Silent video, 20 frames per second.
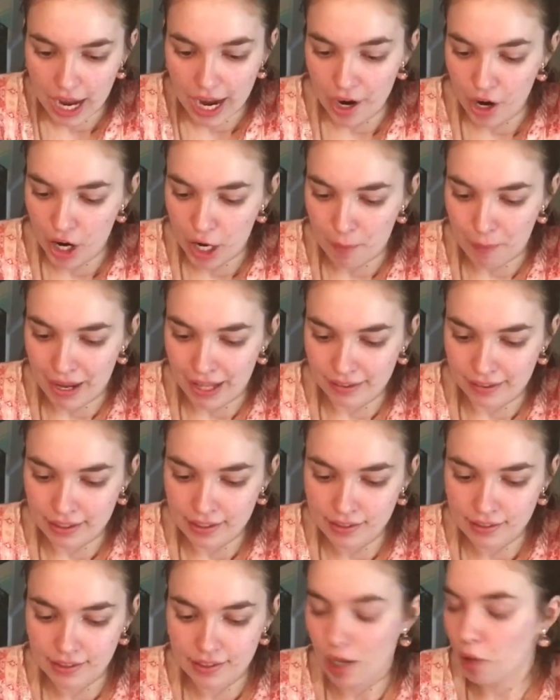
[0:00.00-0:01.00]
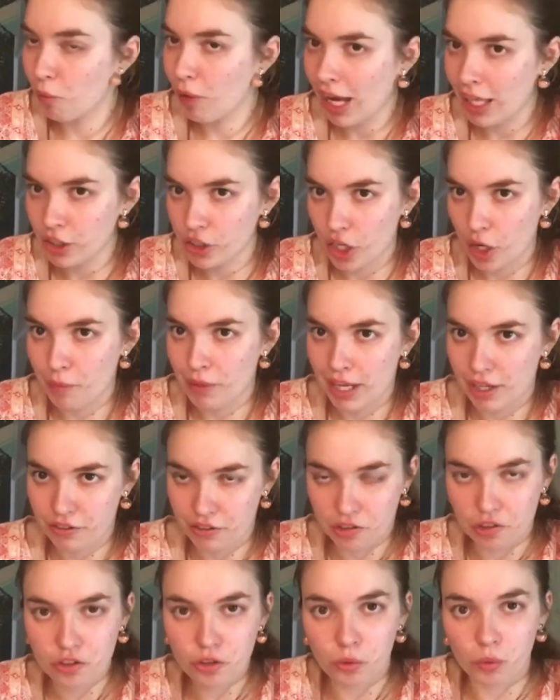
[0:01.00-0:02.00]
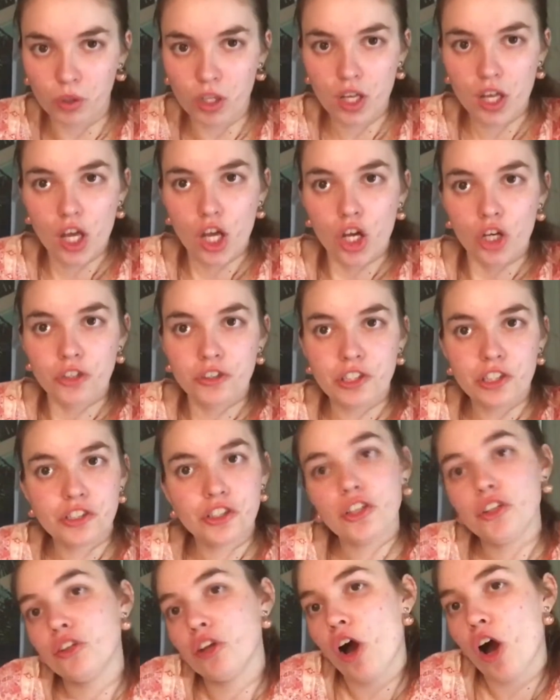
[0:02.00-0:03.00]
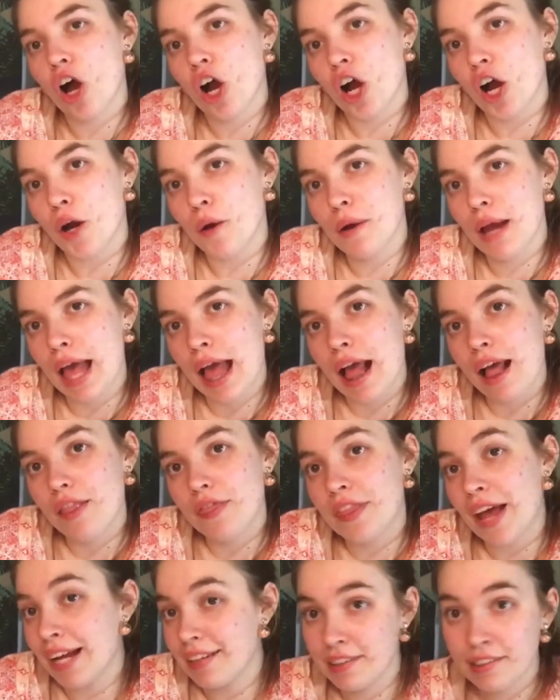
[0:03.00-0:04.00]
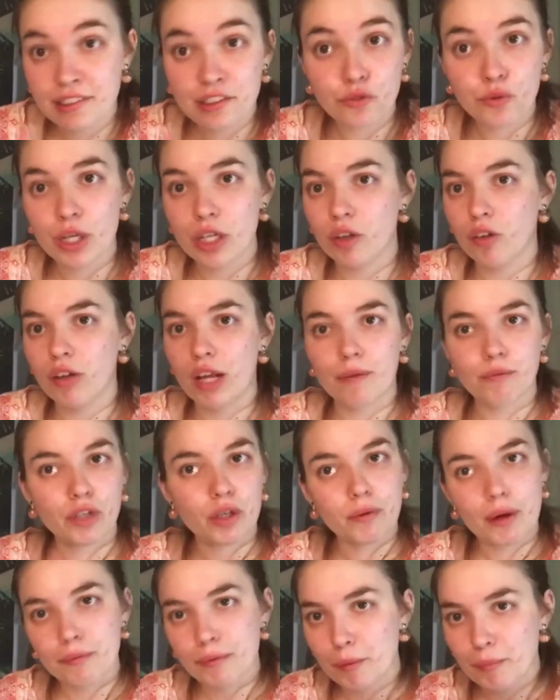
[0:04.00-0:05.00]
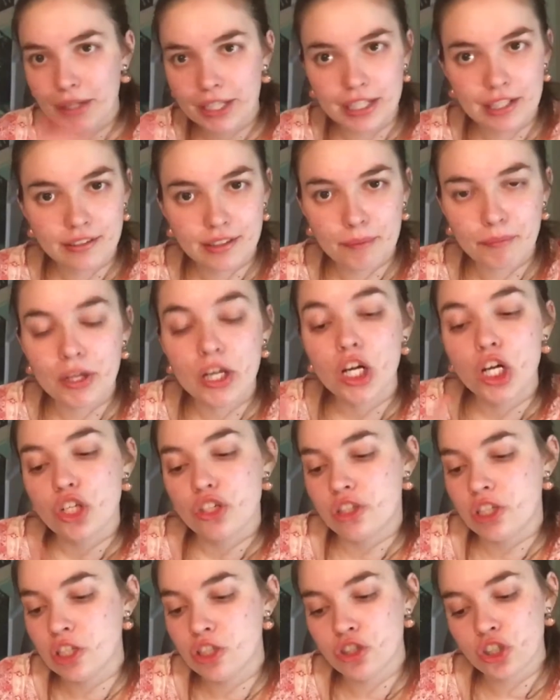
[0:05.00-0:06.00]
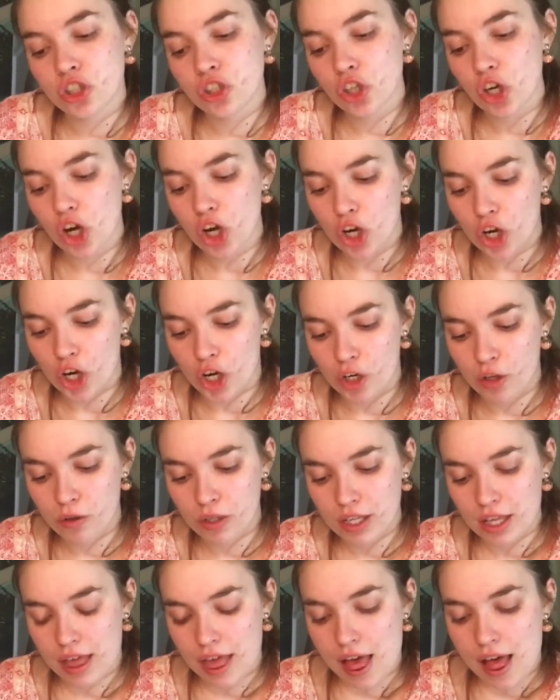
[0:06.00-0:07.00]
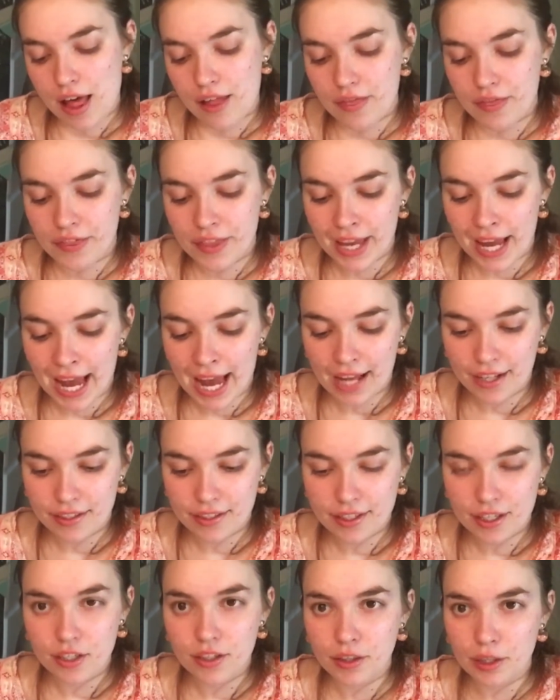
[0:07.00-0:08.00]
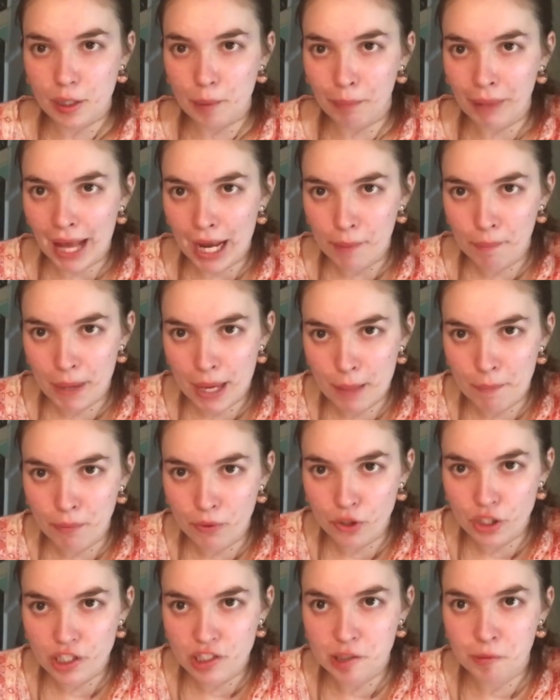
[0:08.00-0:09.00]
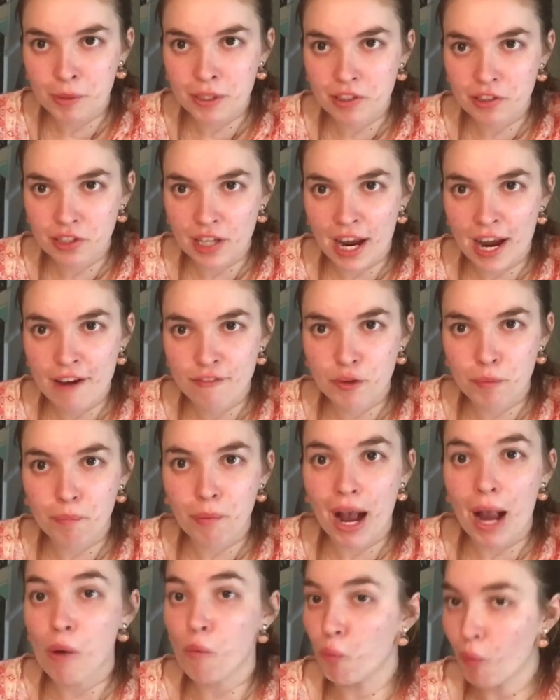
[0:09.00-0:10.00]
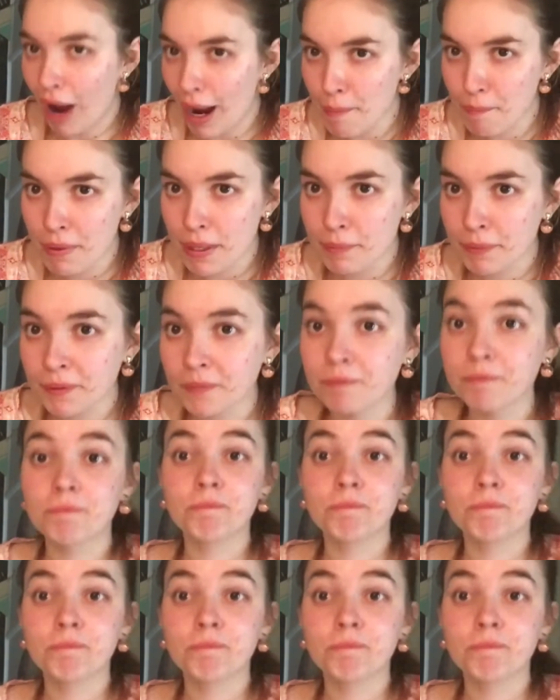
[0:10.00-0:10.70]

heard about this a while ago when I was in school. Did you know that, this is real, I'm not making this up. Did you know that the black people used to be slaved by white people?